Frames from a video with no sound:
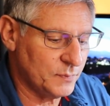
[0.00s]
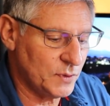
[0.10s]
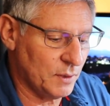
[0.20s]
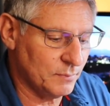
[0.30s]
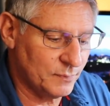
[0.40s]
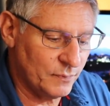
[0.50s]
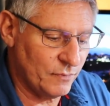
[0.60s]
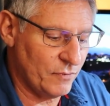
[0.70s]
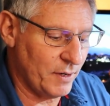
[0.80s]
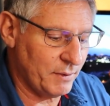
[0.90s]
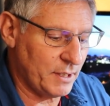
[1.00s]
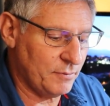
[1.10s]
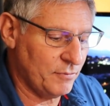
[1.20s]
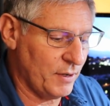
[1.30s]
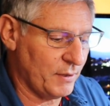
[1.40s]
So very,
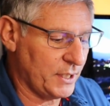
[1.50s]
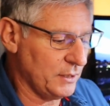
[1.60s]
very